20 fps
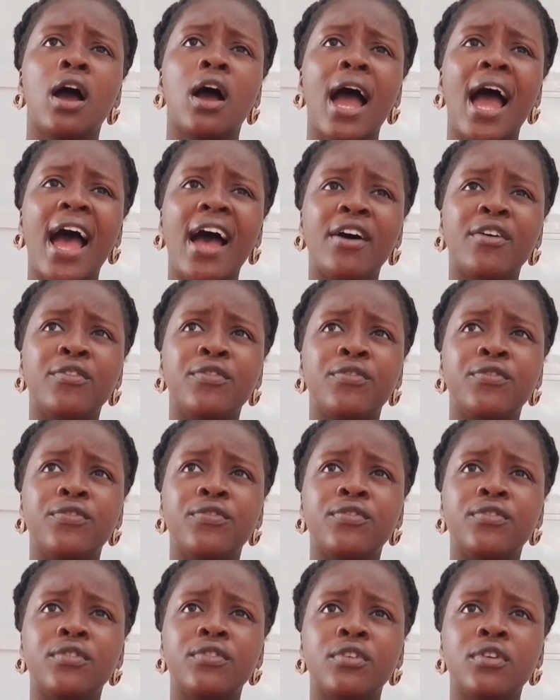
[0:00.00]
have
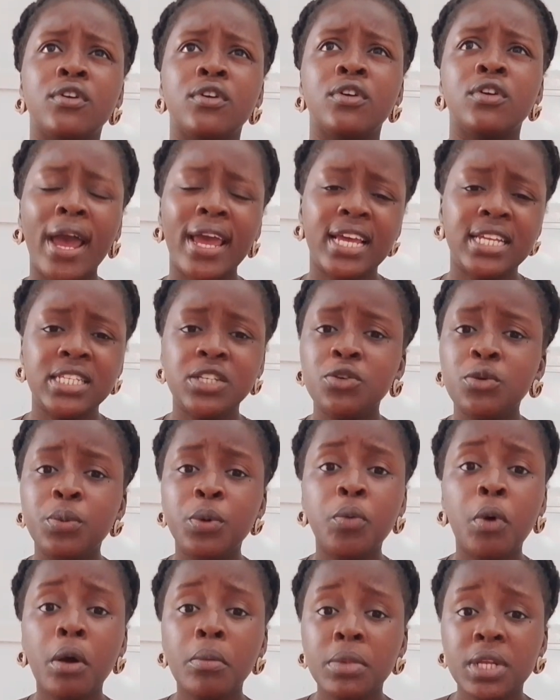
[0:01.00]
quiet. It could be
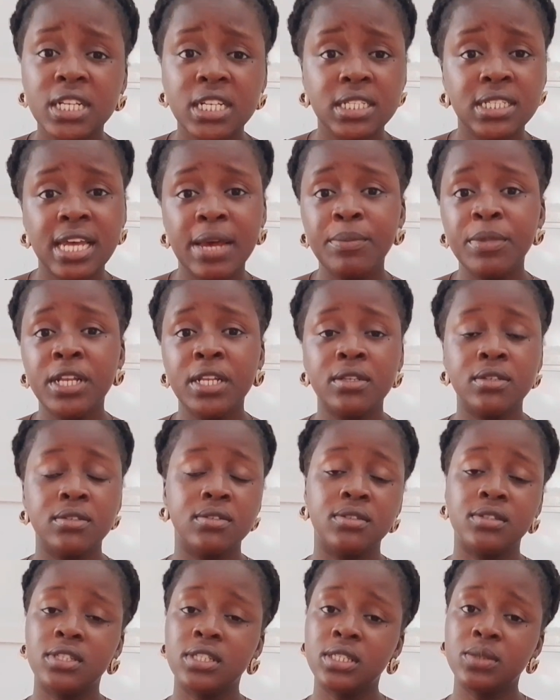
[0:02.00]
1 minute. I mean,
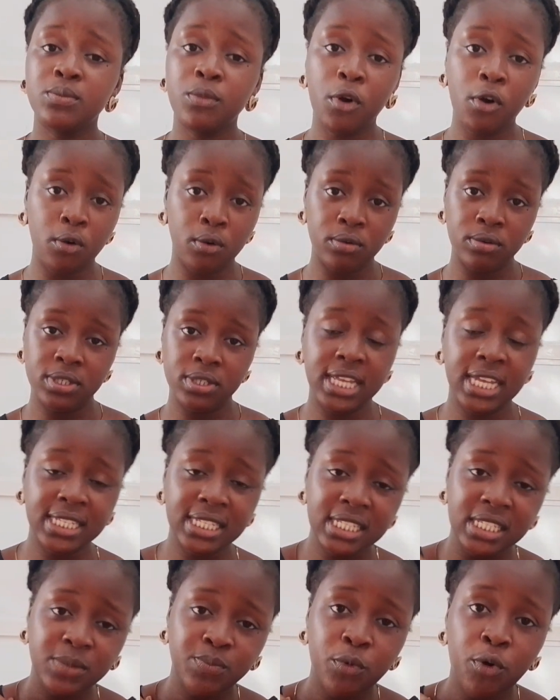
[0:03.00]

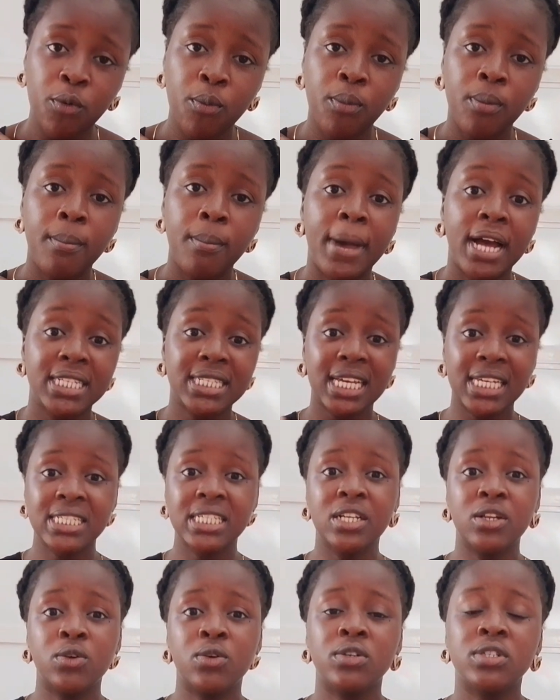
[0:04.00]
starting small matters
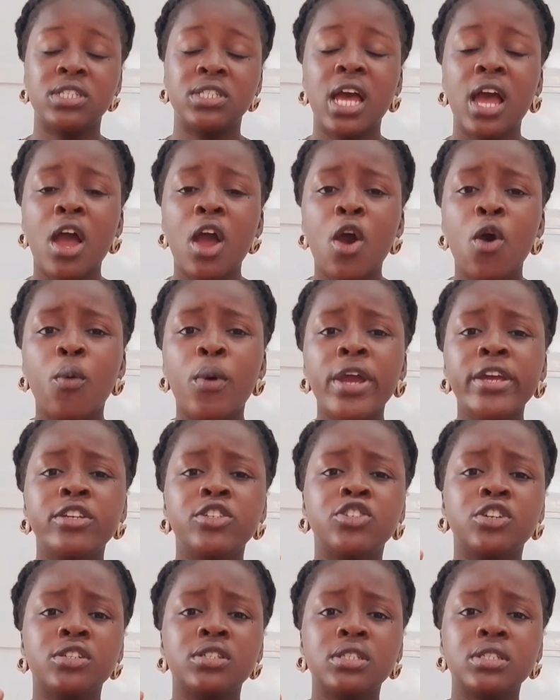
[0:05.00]
a lot. Where you
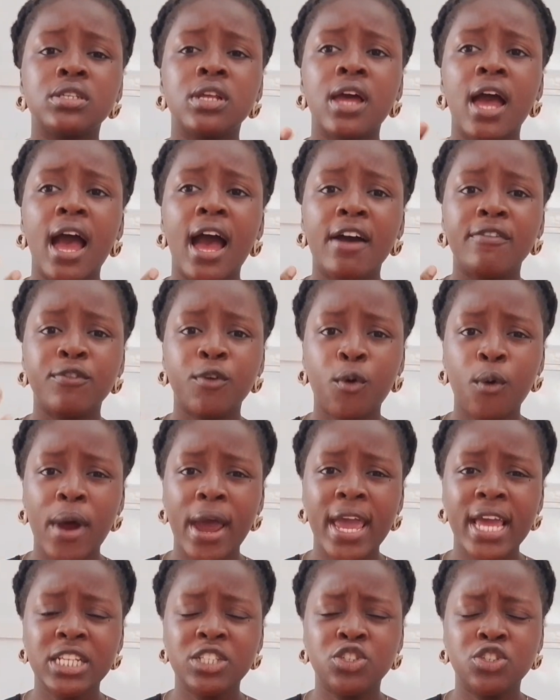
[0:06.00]
just have
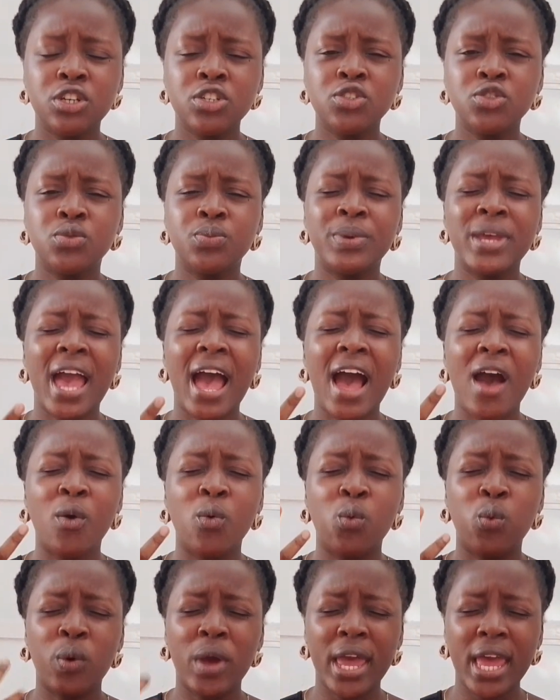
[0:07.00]
quiet, just to be
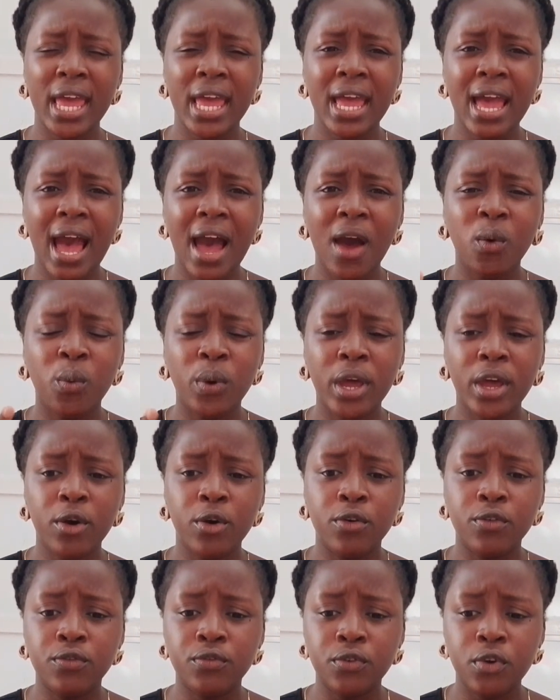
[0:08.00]
aware
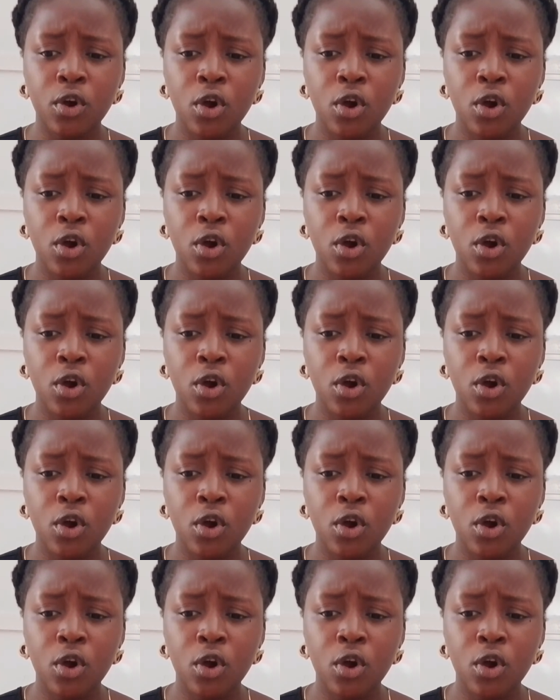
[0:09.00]
of